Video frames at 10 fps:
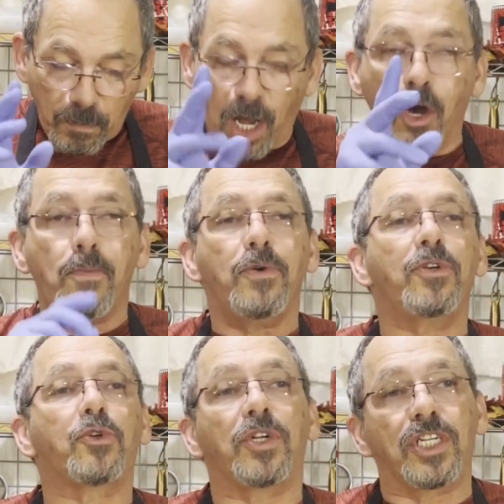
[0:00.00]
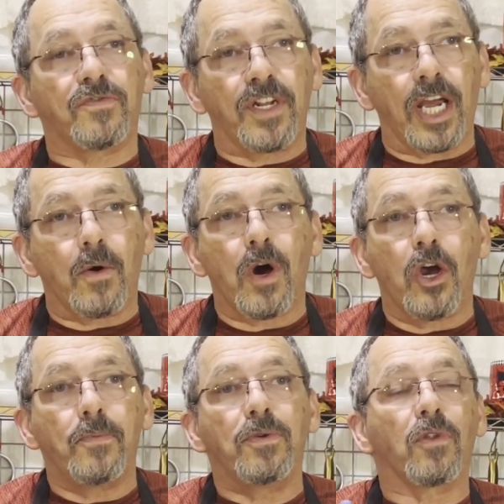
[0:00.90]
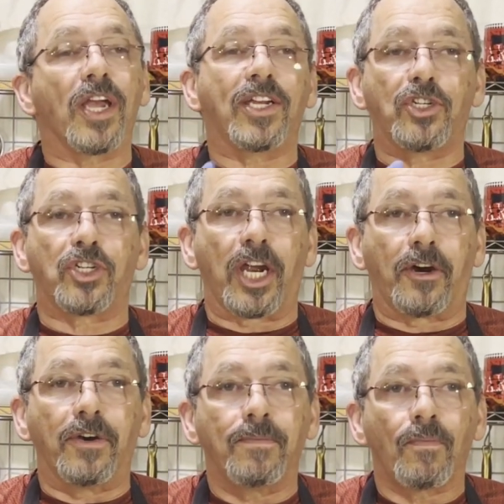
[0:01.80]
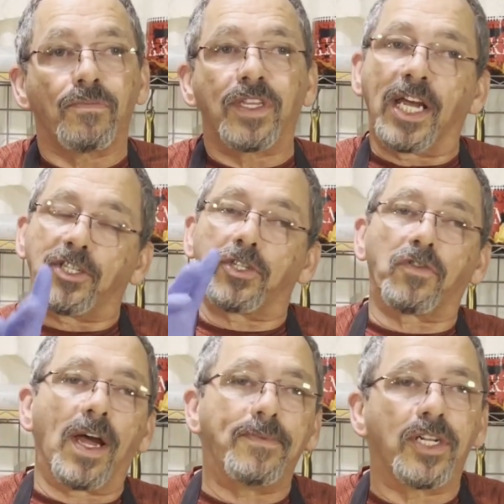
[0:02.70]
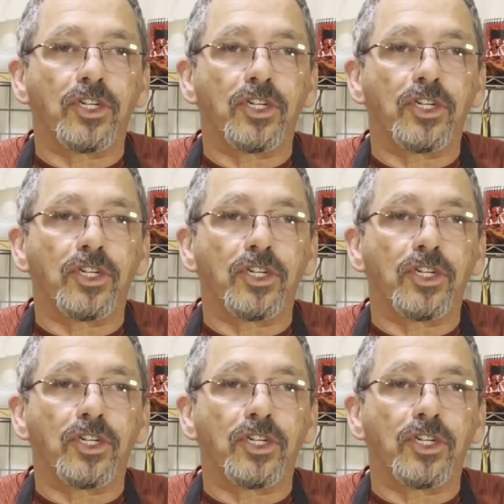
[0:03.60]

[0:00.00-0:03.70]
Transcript: I hope you enjoyed this video. I hope you like and share and subscribe to the